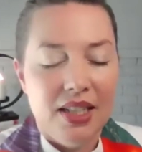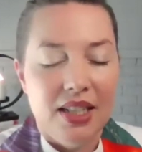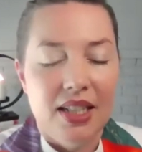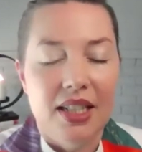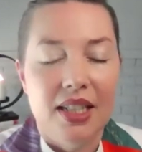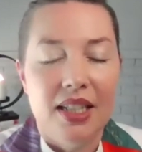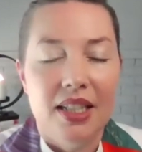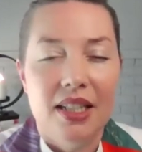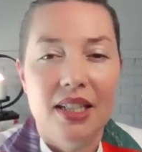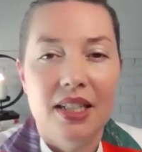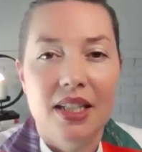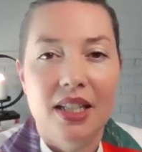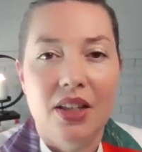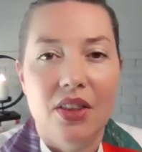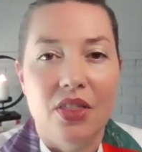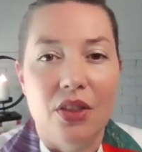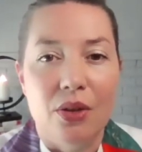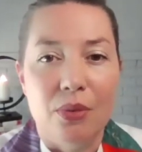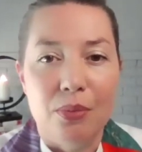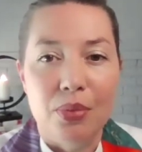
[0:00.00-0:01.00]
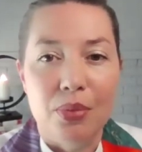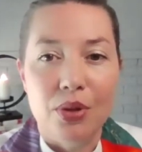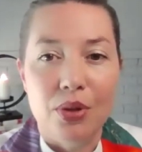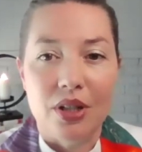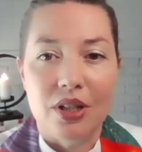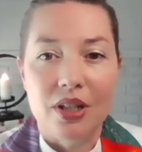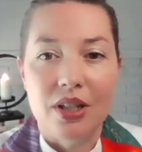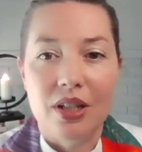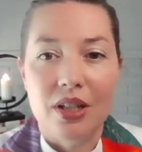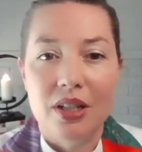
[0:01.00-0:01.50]
In the
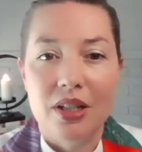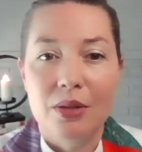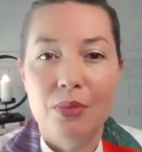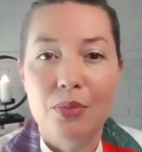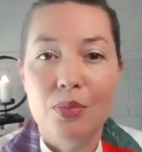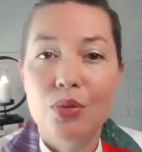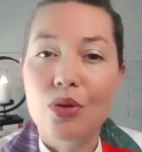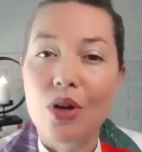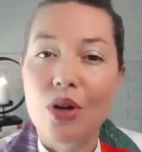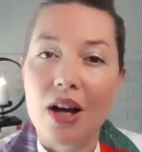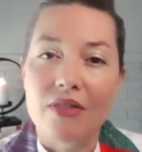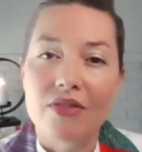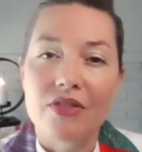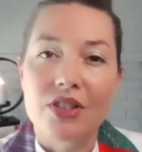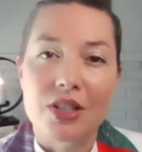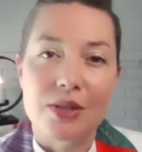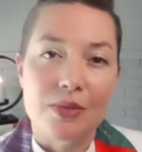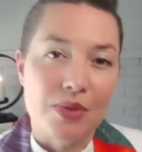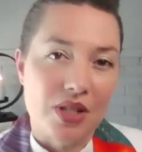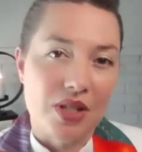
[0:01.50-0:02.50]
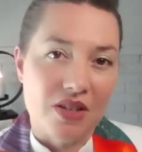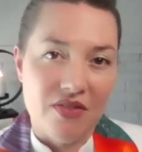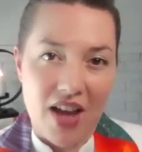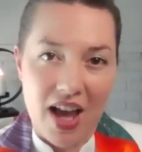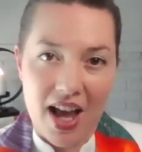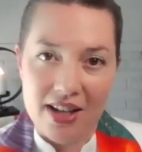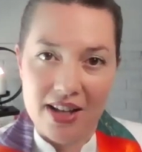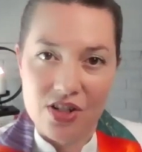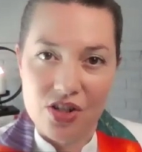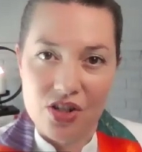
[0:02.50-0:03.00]
book Proverbs of
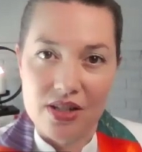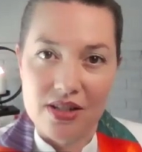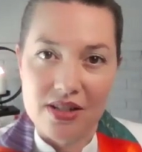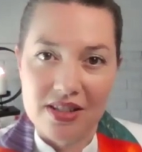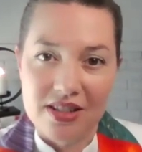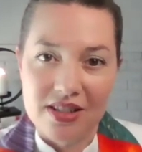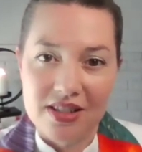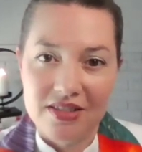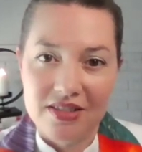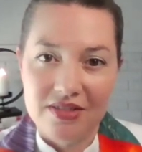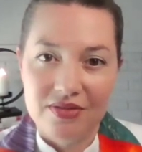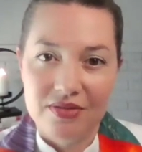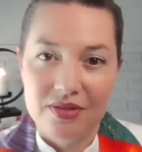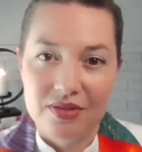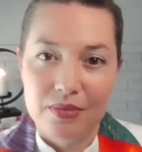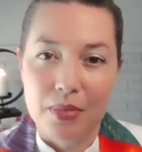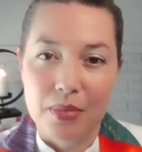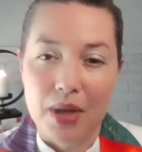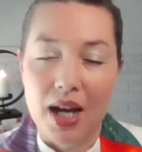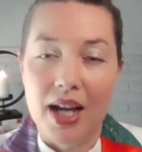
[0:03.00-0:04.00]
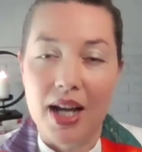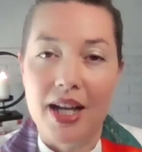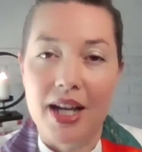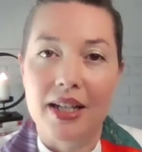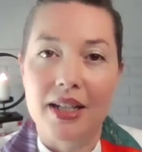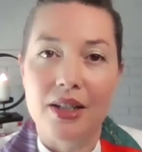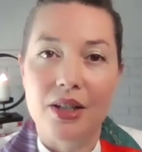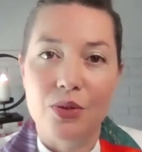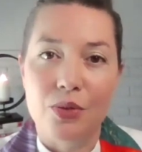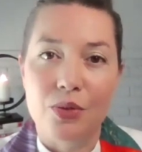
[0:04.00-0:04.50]
Ashes
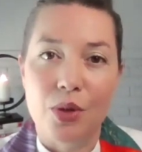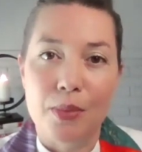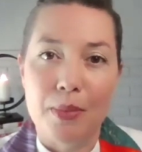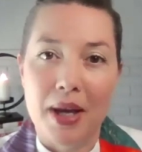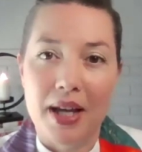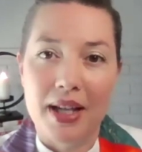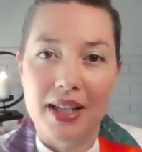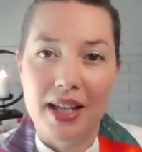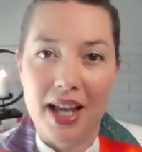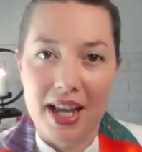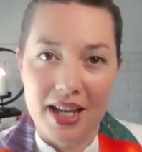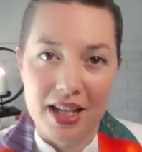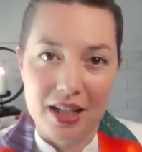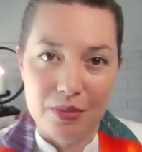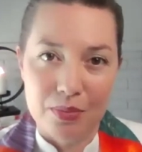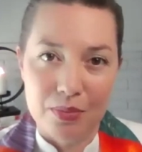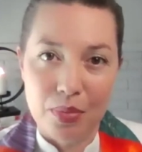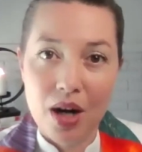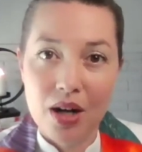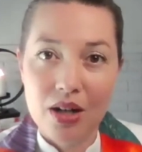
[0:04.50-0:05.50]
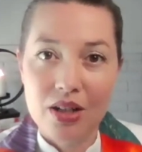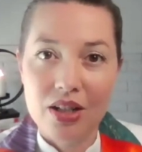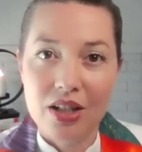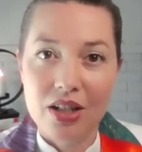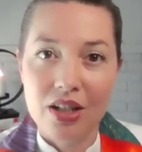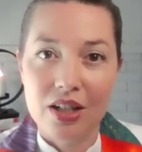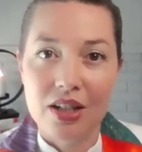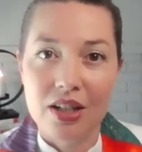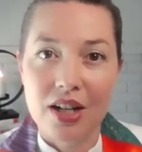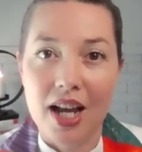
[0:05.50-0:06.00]
by Rebecca Ann
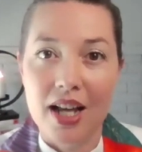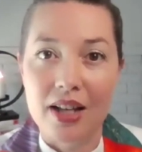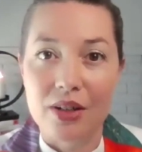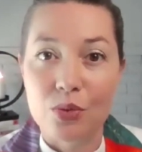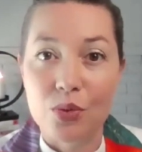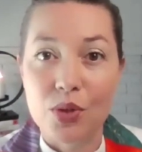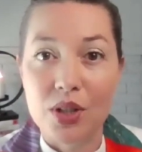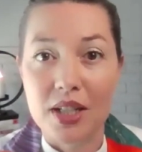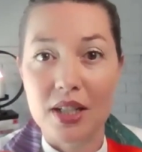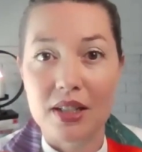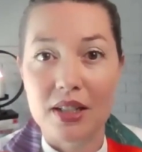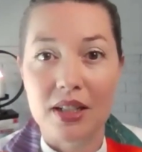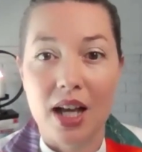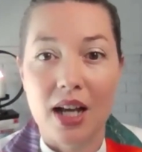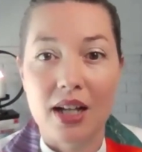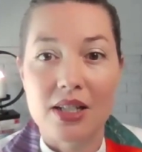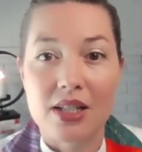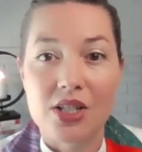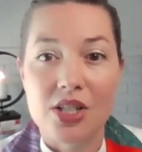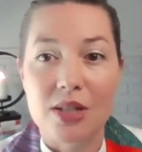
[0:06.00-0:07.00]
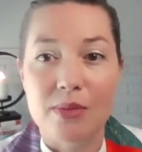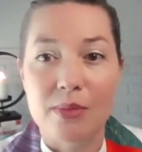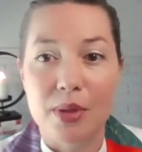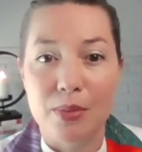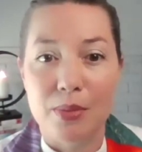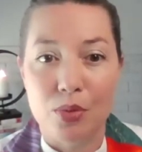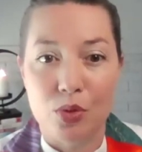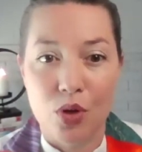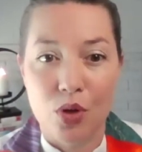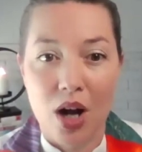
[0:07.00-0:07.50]
Parker and Rita
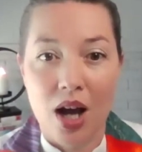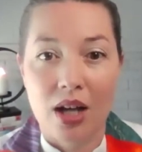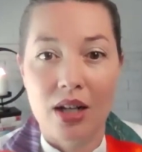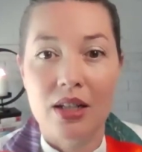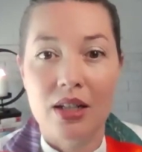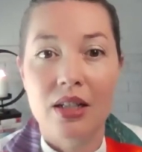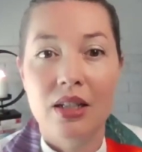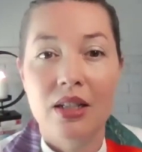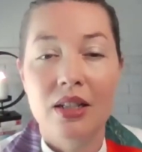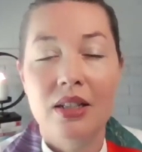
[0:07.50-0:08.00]
Nakashima Brock,